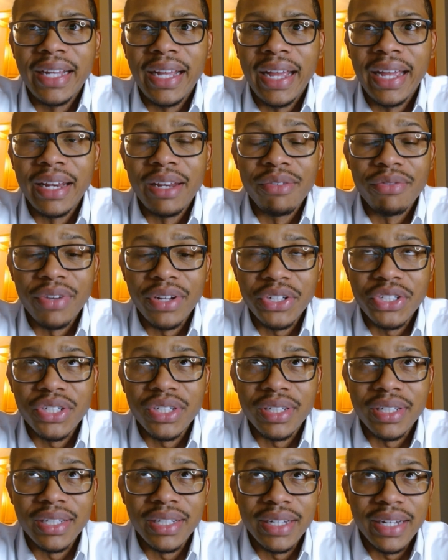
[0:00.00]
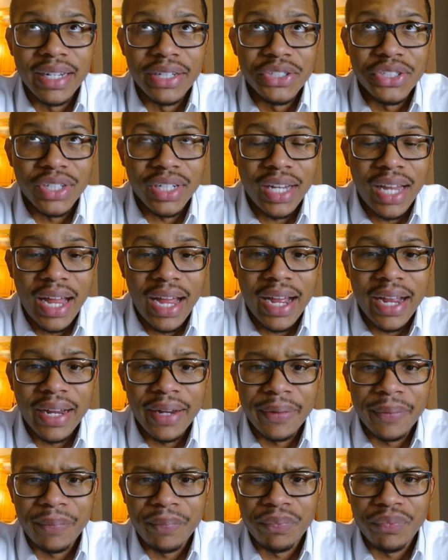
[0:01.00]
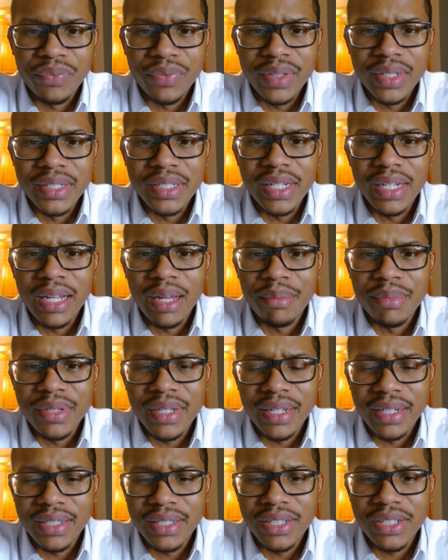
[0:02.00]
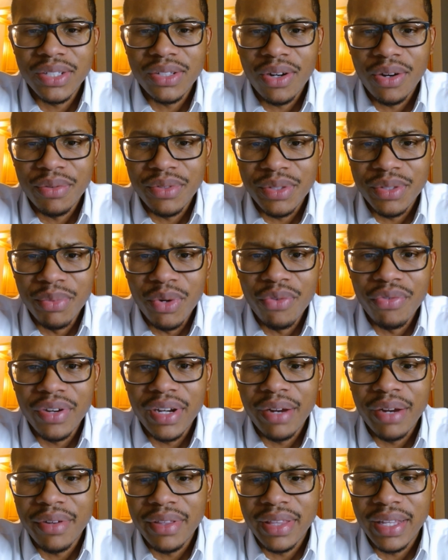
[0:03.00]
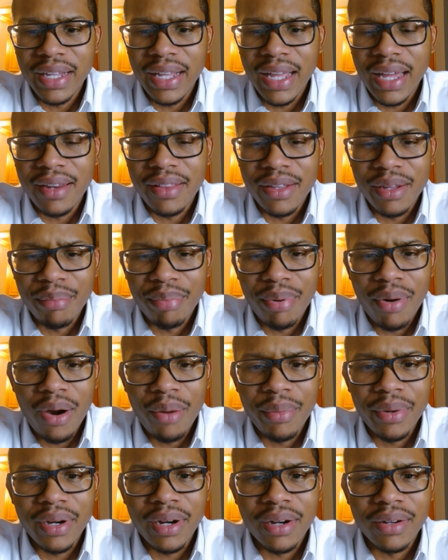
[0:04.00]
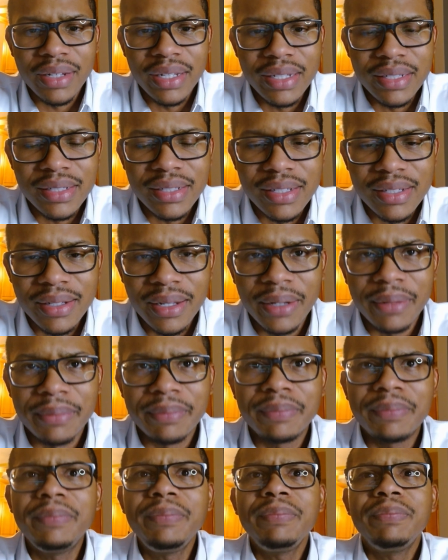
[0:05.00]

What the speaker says: And eventually in July, she comes in and she starts moving everything out of the apartment. Our lease is up